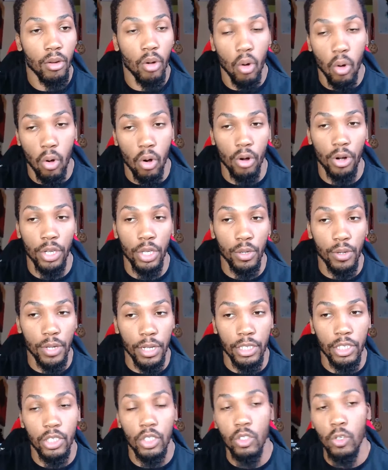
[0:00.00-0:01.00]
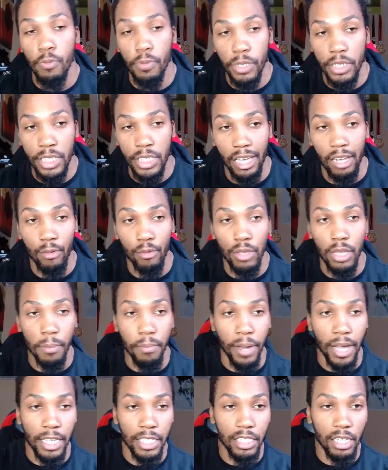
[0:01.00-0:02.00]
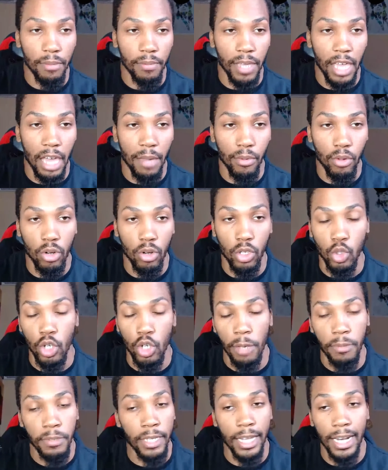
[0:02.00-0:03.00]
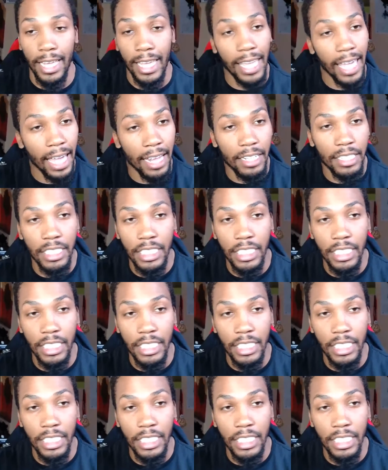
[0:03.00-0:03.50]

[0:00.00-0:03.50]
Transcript: or you can superset with the bicep cable drop set again,